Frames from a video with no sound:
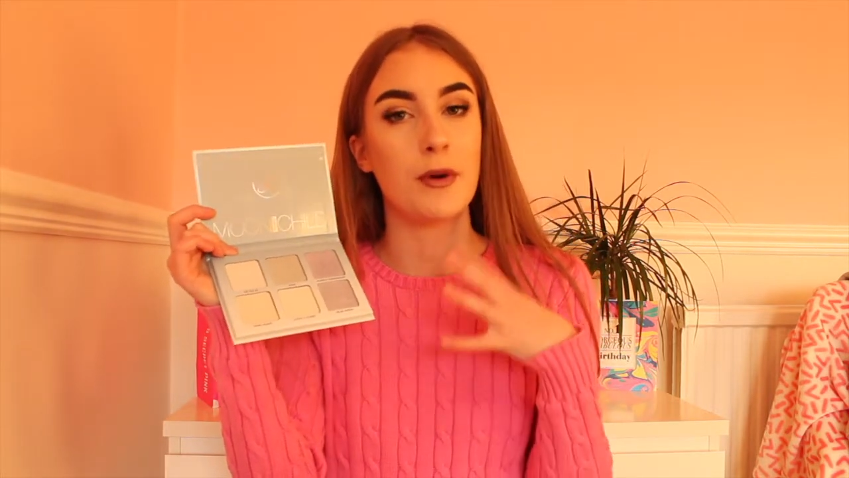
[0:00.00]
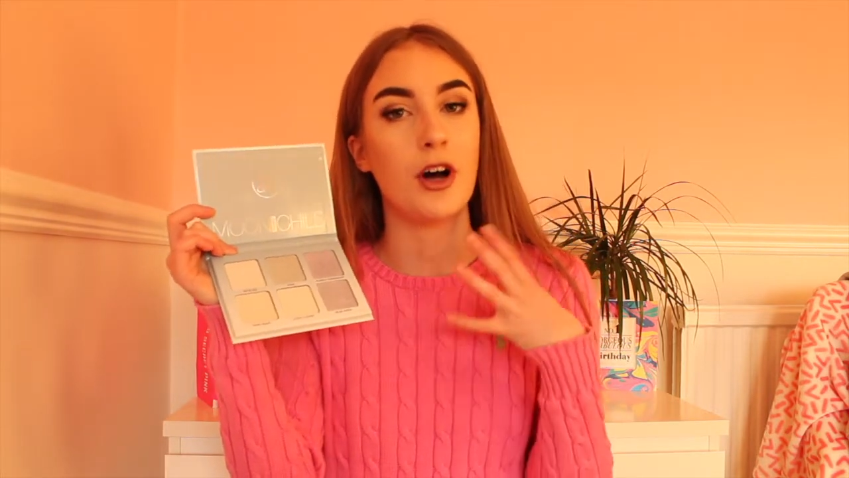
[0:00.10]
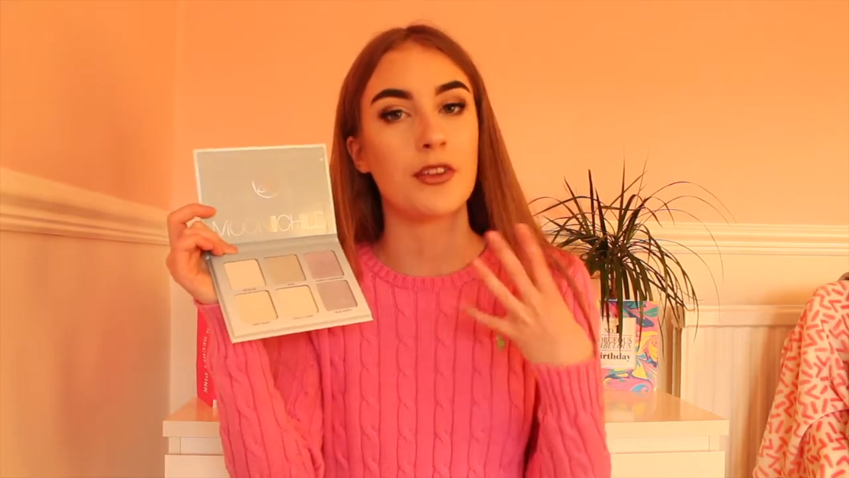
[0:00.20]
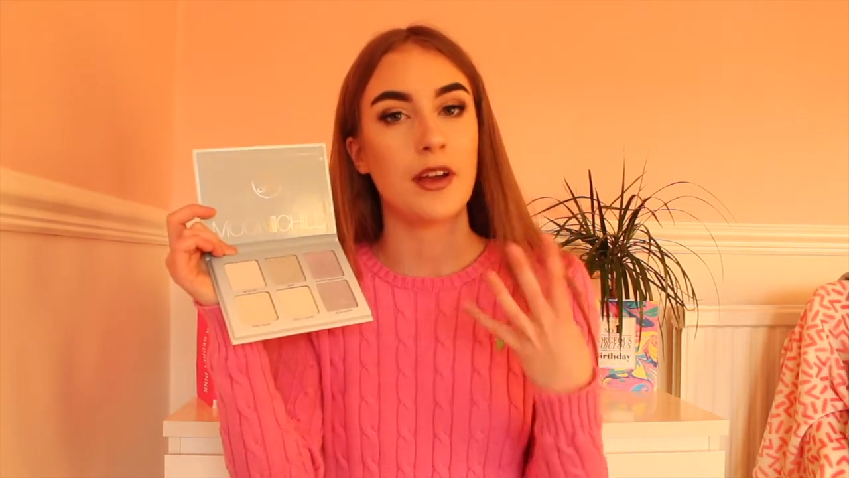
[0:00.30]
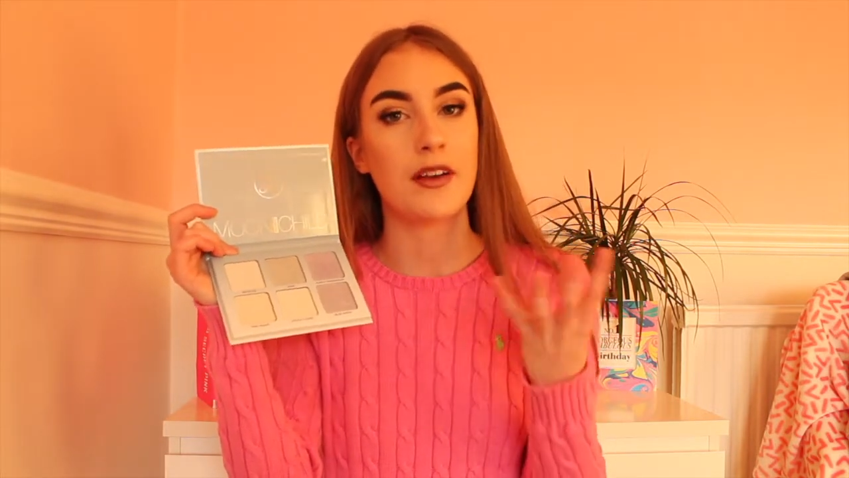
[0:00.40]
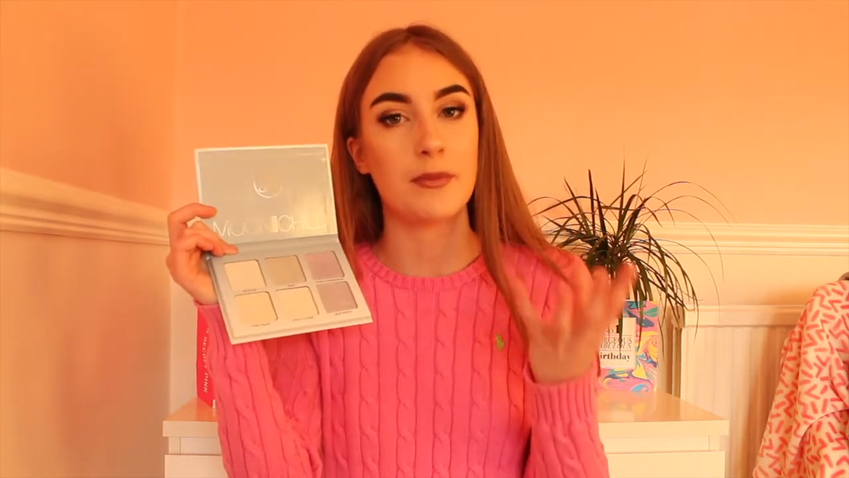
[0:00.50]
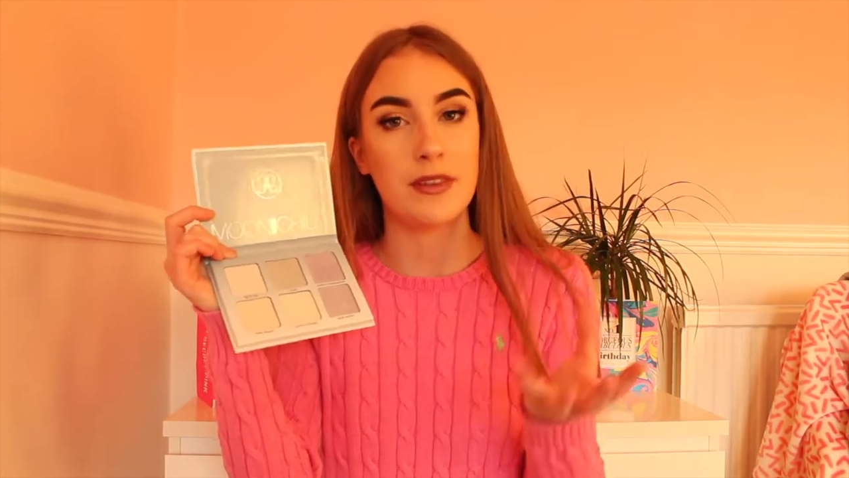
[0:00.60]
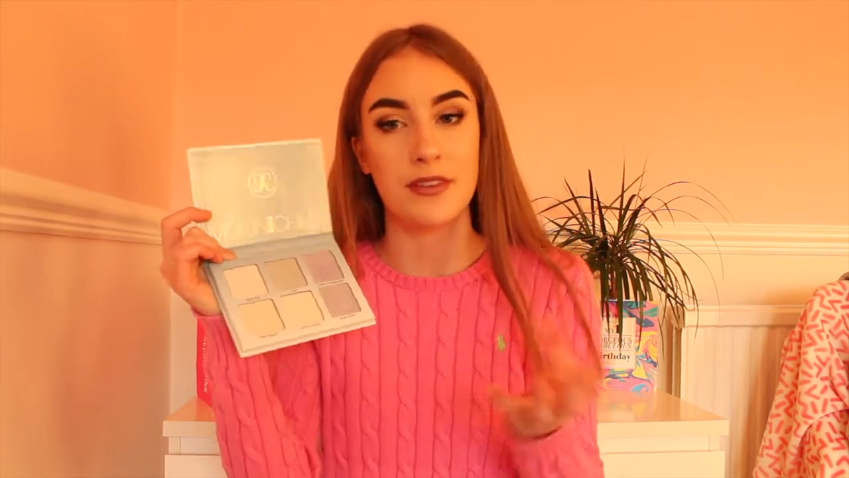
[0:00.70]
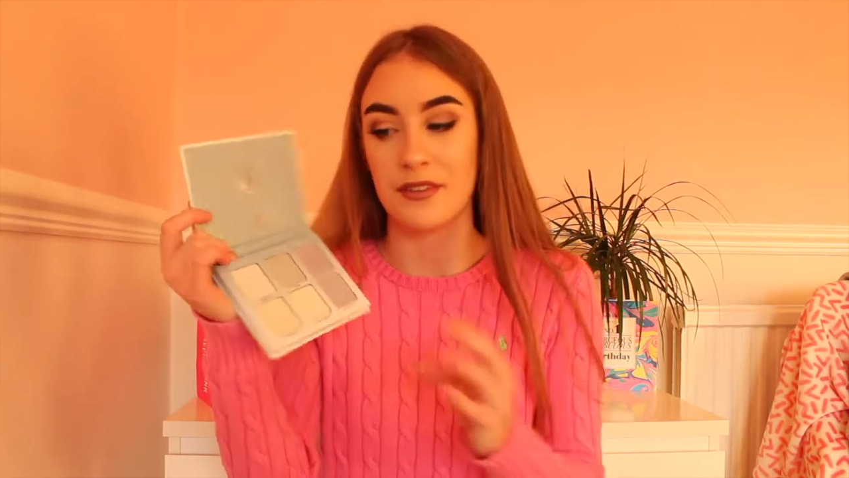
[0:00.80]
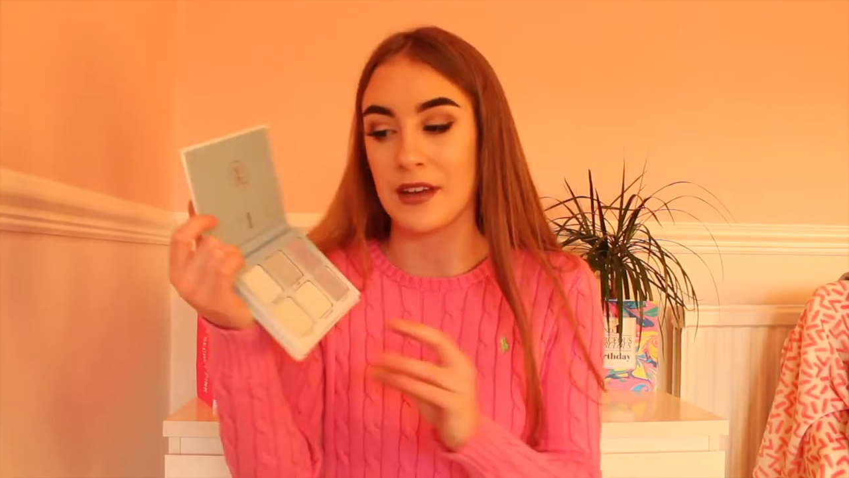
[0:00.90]
more on the
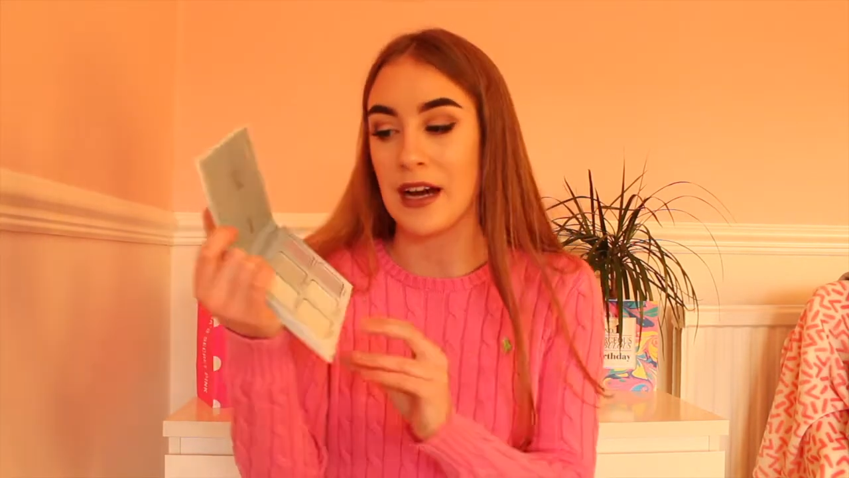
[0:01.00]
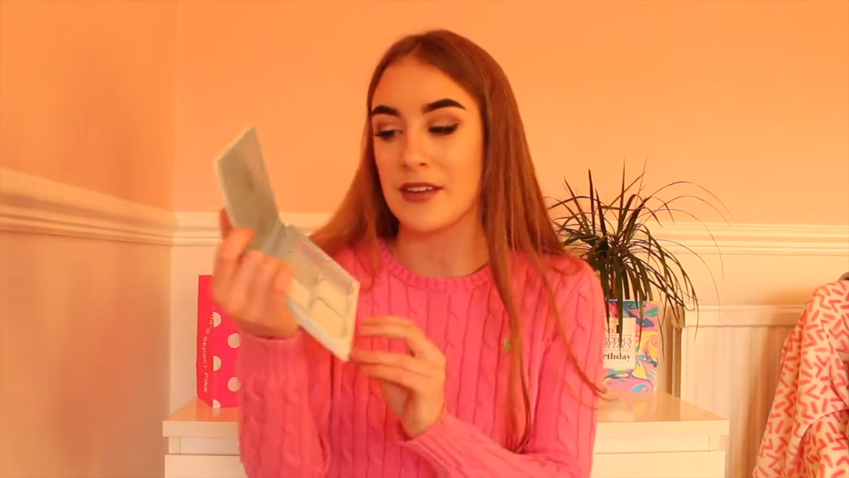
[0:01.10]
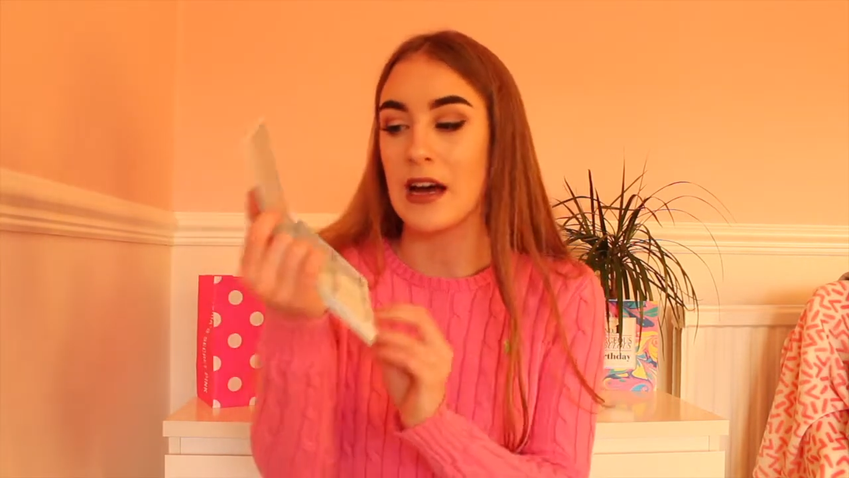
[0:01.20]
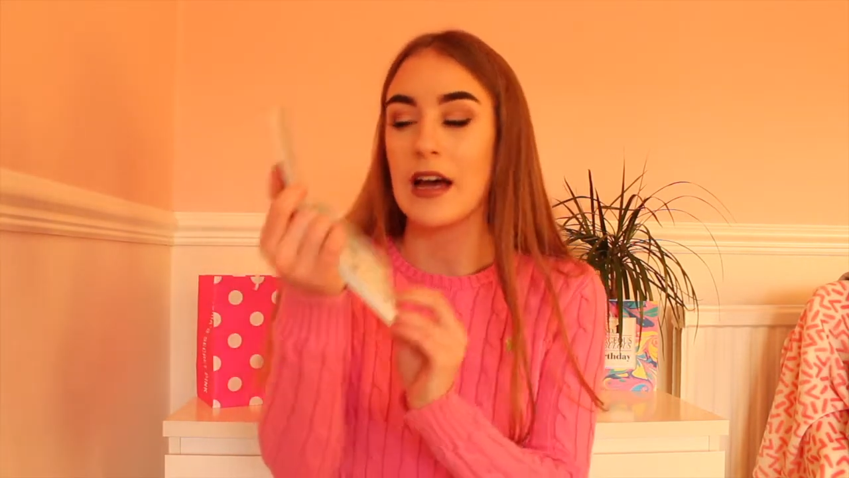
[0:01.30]
expensive side,